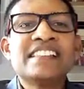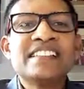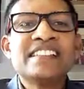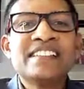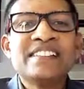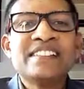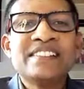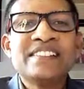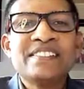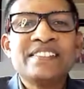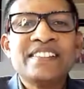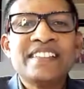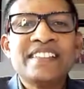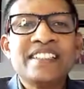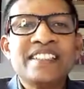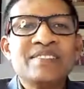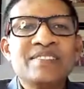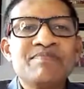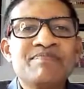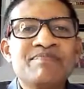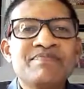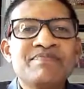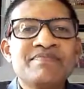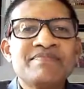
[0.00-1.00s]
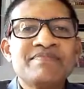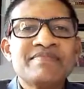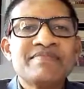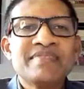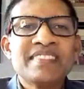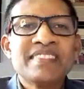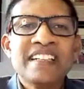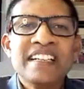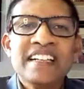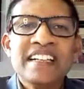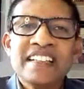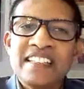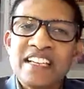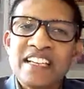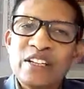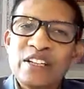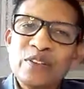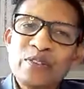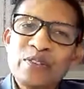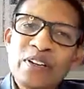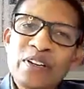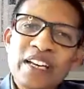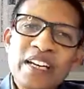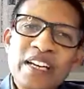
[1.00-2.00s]
So uh, thank
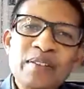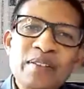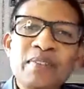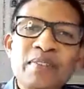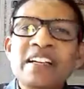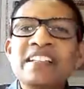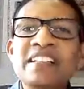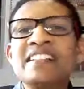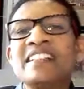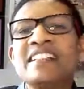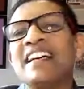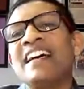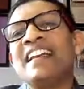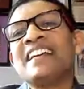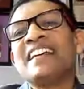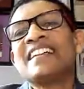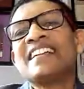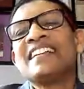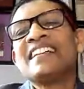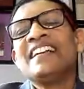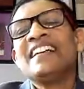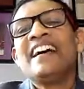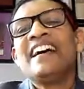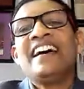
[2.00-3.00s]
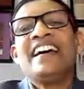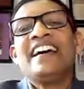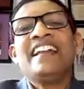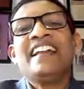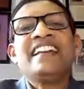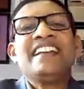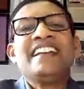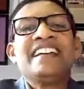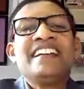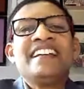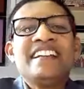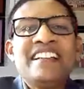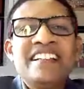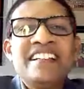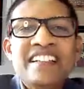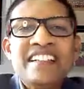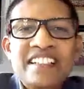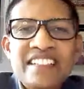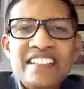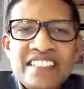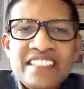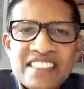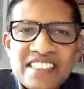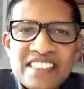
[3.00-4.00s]
you very much, Nalaka. And uh,
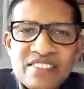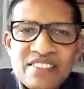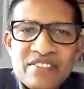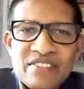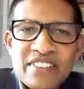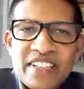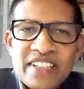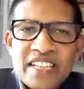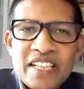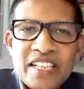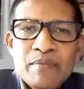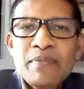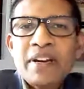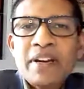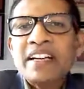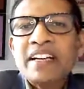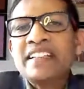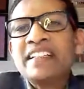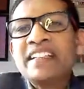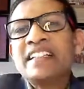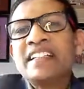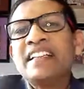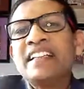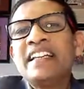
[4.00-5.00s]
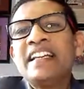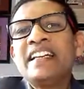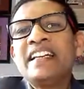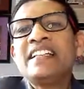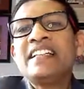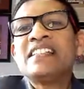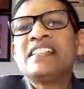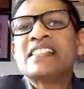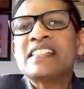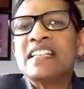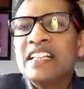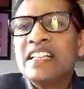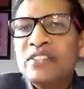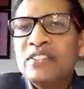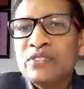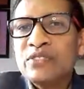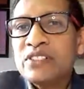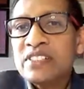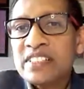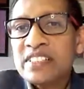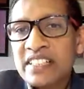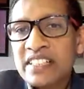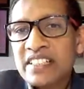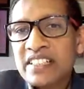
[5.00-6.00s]
uh, it's a very practical and
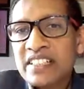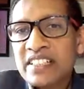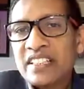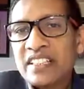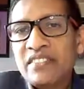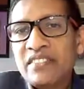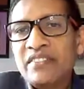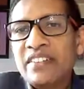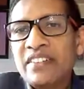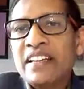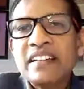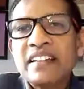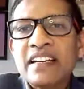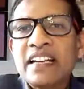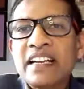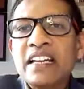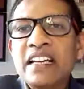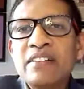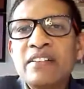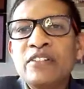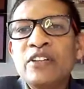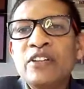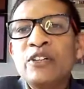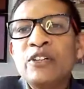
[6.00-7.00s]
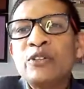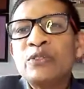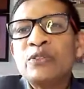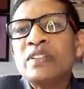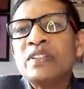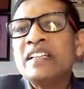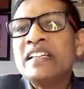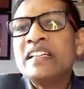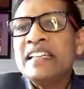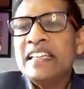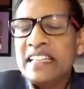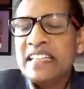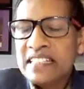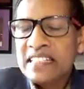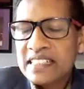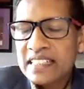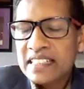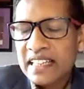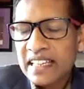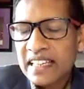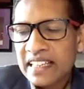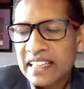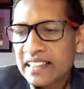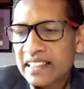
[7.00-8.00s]
insightful session, very relevant to the days
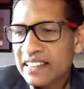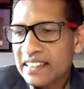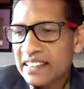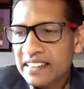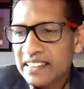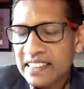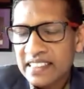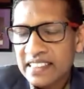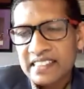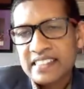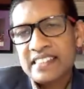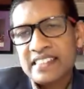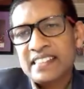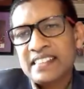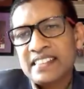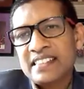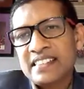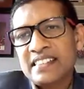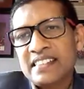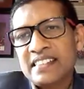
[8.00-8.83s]
like this.